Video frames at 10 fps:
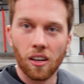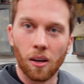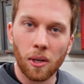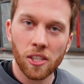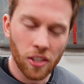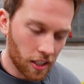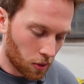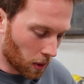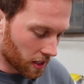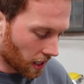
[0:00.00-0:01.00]
I'm actually
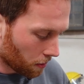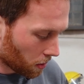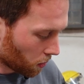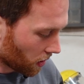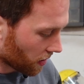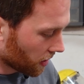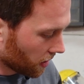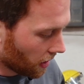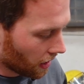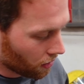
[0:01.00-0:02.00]
quite happy with
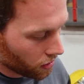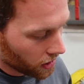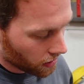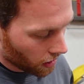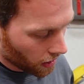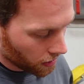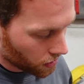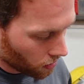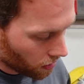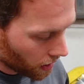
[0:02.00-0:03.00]
how these
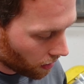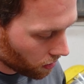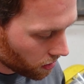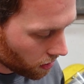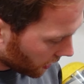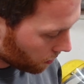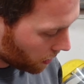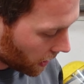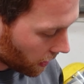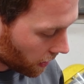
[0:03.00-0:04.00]
lines turned out. In the
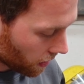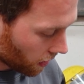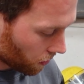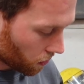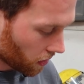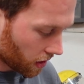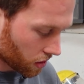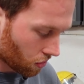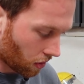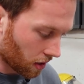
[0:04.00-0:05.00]
beginning, I've really
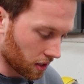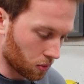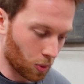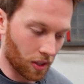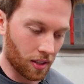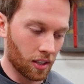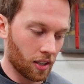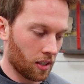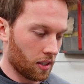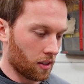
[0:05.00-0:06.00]
struggled with
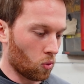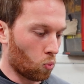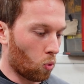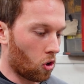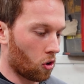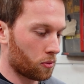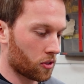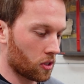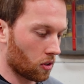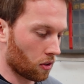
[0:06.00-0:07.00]
the
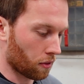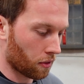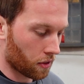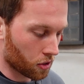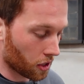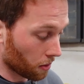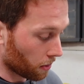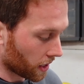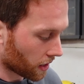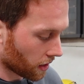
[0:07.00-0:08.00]
warps of the shield
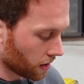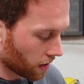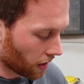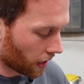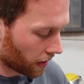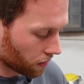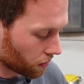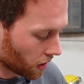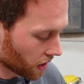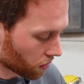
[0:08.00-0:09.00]
metal, and it
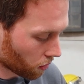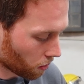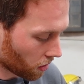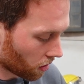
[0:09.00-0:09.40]
really threw me